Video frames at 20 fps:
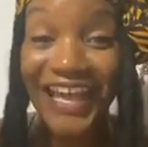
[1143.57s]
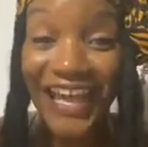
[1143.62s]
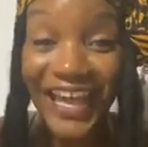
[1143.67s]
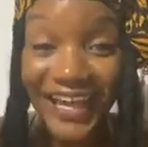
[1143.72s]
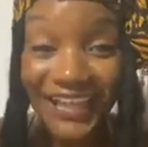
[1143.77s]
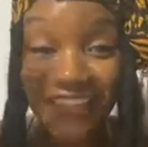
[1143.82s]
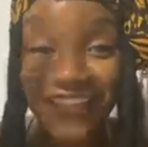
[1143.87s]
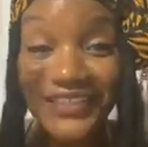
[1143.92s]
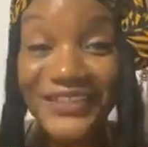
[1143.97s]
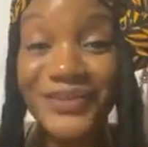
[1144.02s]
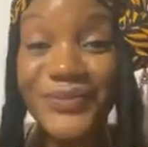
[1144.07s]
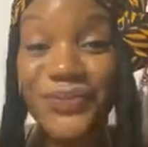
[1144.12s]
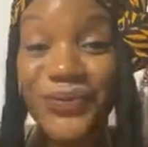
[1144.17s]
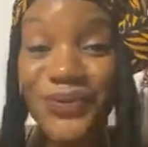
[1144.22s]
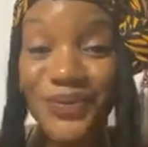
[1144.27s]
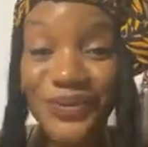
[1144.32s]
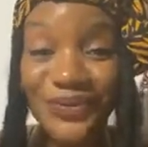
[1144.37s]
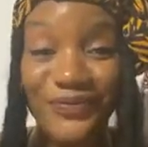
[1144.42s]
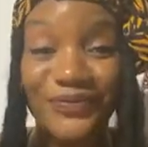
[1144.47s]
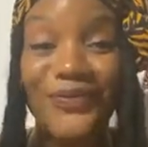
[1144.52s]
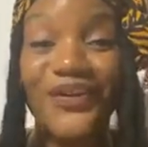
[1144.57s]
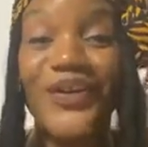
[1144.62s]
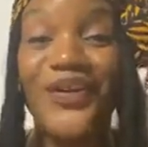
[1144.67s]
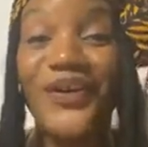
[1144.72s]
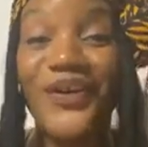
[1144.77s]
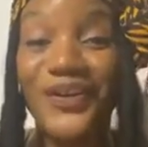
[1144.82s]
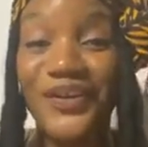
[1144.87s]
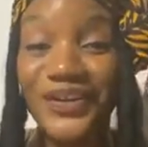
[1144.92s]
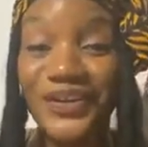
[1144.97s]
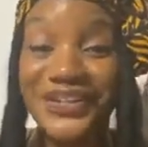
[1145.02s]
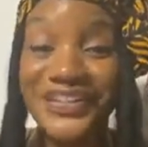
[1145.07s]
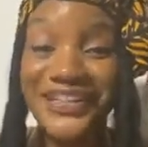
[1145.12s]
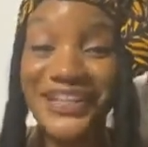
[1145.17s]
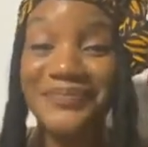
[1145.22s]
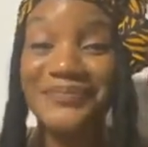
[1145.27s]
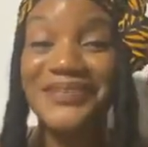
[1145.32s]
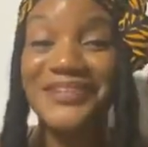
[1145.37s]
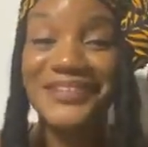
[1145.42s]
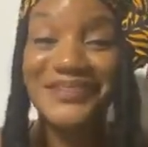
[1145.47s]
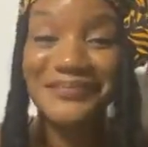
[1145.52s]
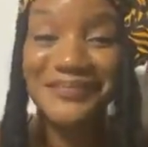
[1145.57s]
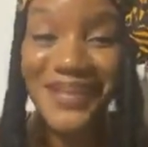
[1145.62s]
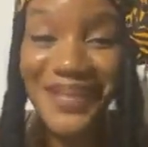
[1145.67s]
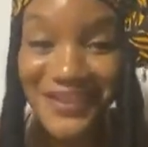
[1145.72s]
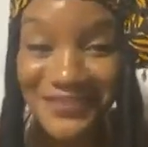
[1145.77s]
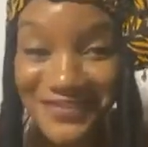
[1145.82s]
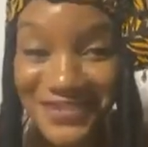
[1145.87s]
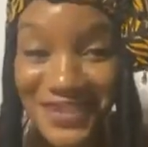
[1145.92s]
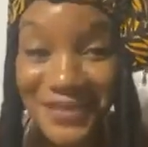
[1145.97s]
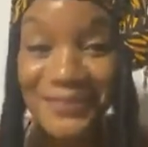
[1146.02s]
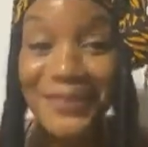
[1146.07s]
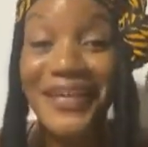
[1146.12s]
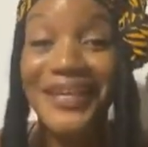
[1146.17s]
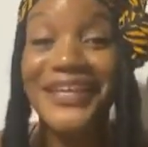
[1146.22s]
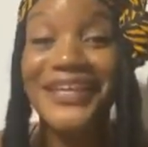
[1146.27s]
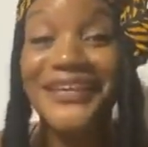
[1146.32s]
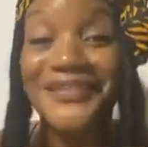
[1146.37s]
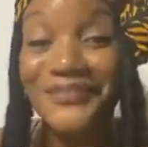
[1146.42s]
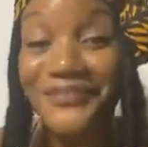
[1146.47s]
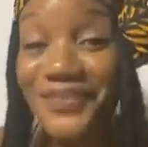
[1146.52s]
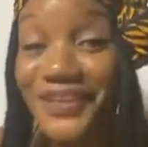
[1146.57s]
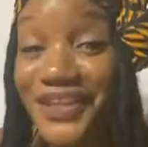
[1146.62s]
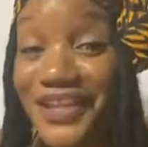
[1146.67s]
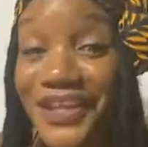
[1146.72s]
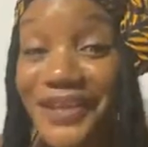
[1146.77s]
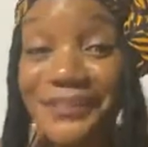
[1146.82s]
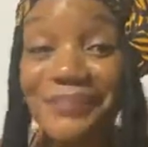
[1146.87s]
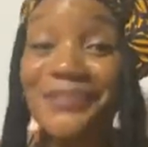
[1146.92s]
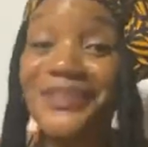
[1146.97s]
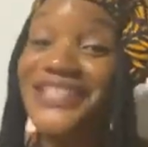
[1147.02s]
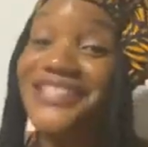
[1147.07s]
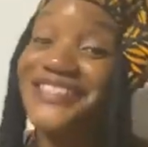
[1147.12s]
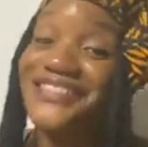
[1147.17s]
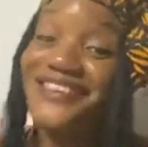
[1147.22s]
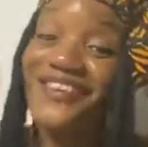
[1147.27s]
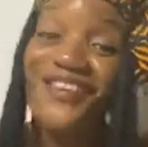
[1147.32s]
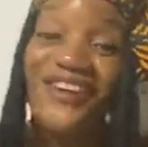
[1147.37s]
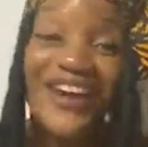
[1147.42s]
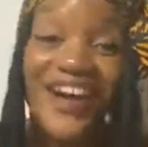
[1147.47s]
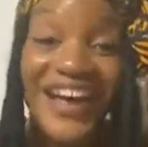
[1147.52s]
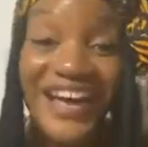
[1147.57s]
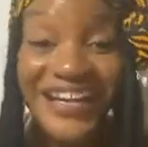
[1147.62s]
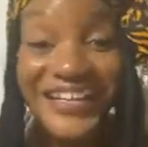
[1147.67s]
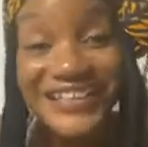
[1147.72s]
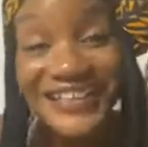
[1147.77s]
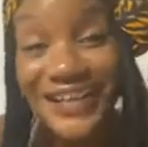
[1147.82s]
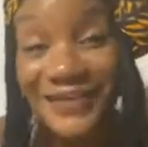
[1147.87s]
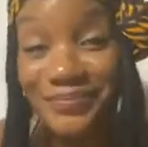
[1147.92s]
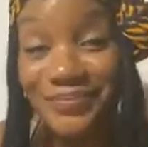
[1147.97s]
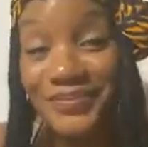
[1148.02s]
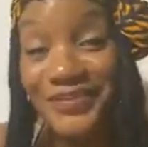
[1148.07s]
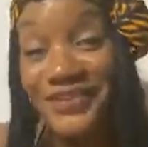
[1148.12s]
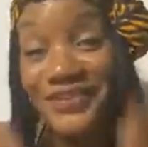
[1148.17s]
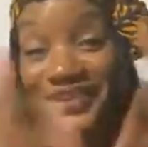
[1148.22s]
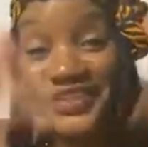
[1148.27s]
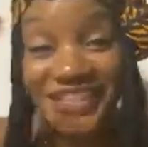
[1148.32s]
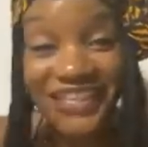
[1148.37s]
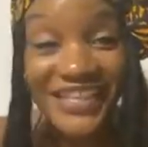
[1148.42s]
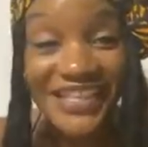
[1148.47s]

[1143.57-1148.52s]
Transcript: I let the water fall, and I'm in the bathtub, and I let it fill up, and it's all hot, and I put